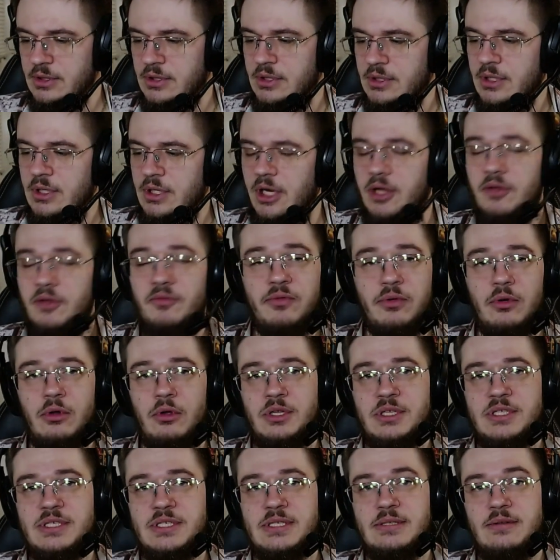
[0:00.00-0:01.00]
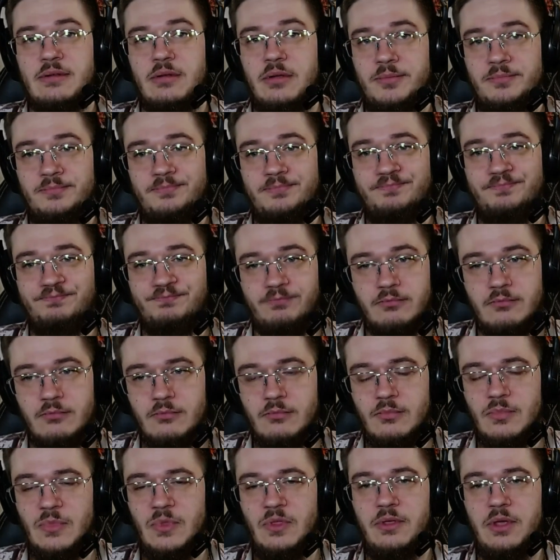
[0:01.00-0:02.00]
influenced
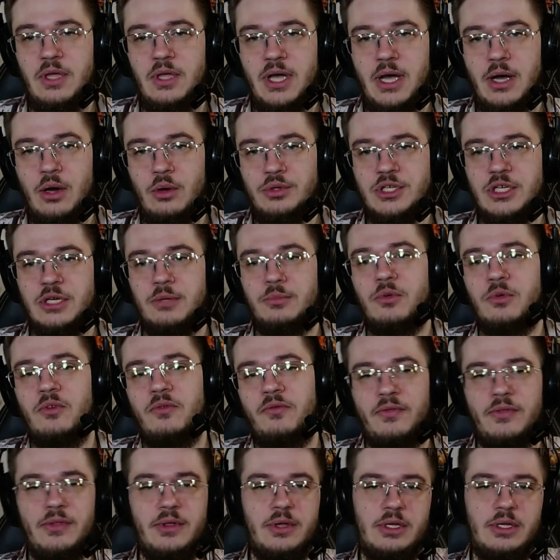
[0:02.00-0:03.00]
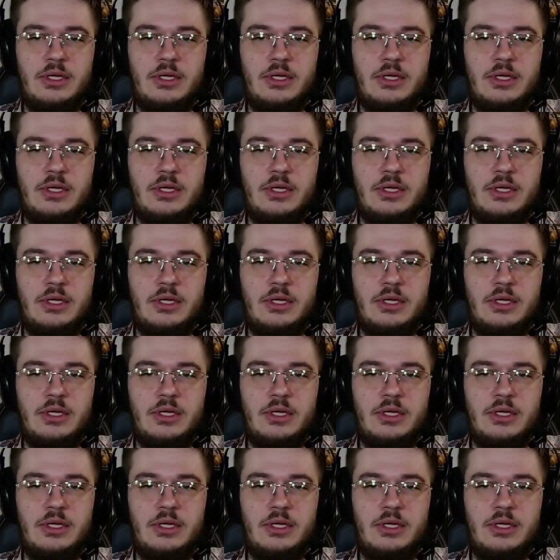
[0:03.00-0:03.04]
the outcome of